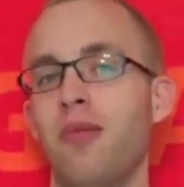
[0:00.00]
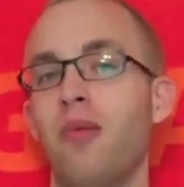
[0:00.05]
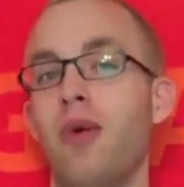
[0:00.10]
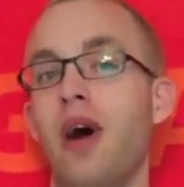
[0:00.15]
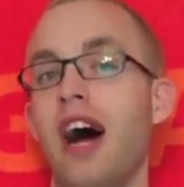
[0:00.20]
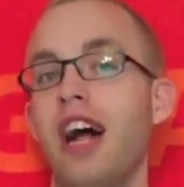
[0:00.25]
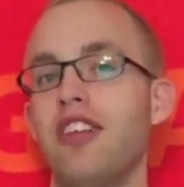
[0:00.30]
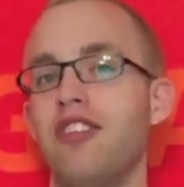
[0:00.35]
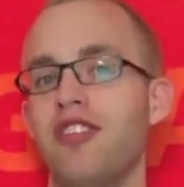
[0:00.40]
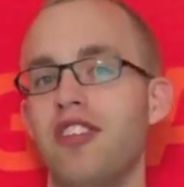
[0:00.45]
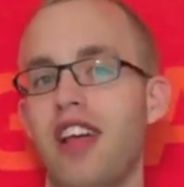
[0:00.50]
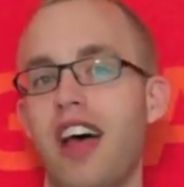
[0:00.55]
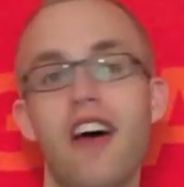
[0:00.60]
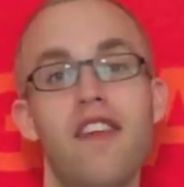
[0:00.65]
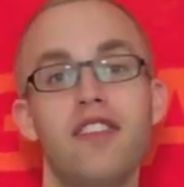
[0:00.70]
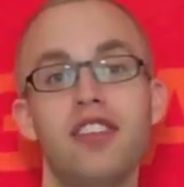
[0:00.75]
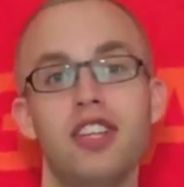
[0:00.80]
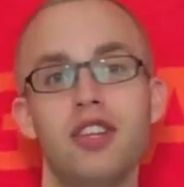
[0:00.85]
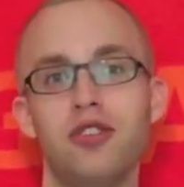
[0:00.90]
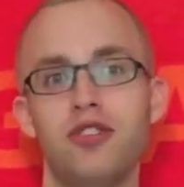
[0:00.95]
watch the
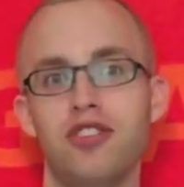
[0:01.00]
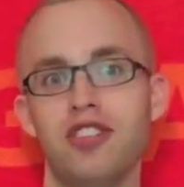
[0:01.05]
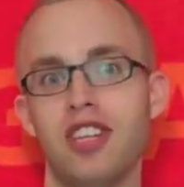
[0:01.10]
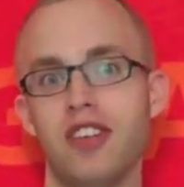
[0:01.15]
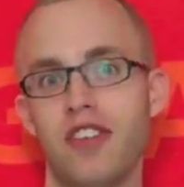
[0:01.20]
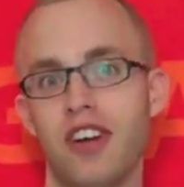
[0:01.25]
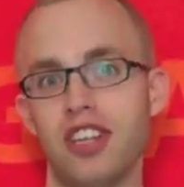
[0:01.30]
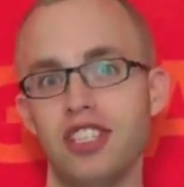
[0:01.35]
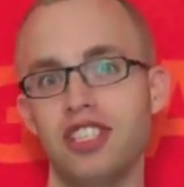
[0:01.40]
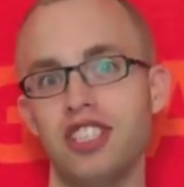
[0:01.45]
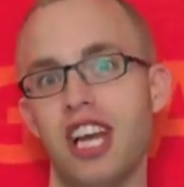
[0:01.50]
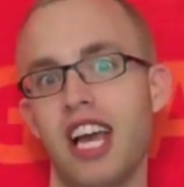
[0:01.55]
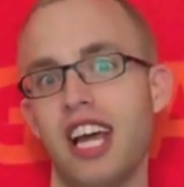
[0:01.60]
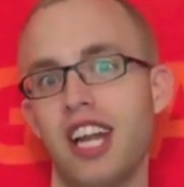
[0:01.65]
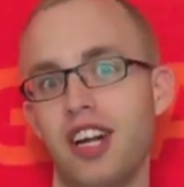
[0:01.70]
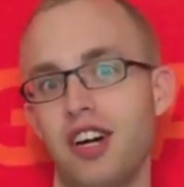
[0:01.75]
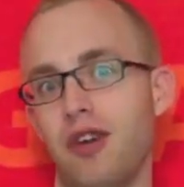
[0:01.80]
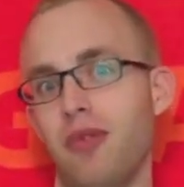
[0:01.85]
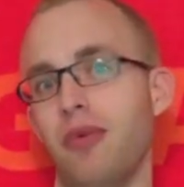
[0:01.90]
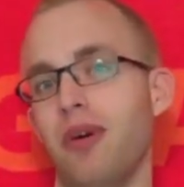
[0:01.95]
evolution of our
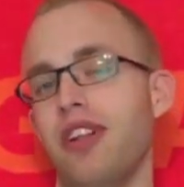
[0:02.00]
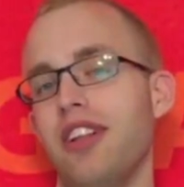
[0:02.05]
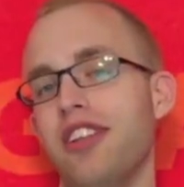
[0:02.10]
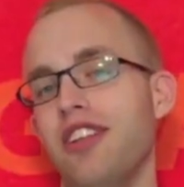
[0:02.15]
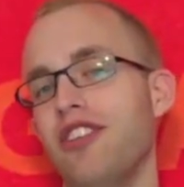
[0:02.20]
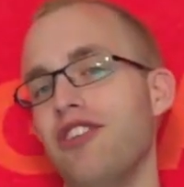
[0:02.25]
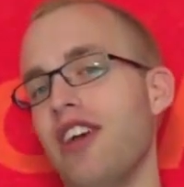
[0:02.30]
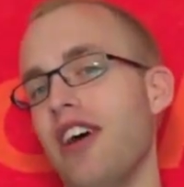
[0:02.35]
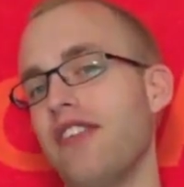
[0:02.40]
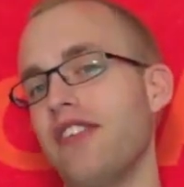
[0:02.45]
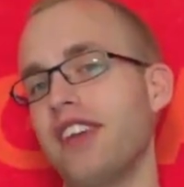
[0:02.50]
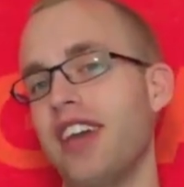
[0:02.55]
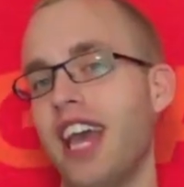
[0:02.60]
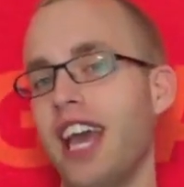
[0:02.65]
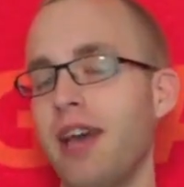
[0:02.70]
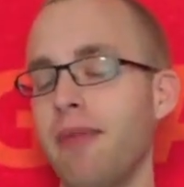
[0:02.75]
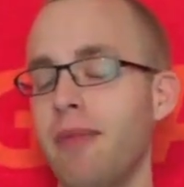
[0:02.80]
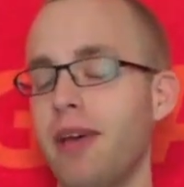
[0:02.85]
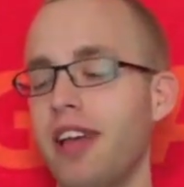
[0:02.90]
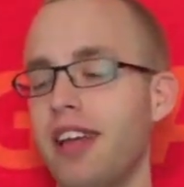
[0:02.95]
channel when Jeff
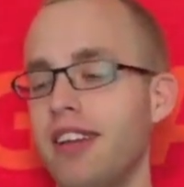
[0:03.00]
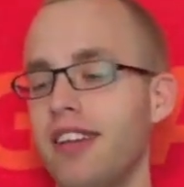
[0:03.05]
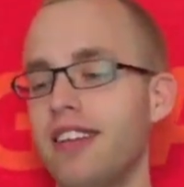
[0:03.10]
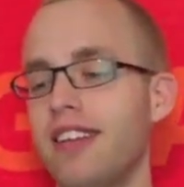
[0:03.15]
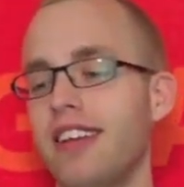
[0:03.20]
came in,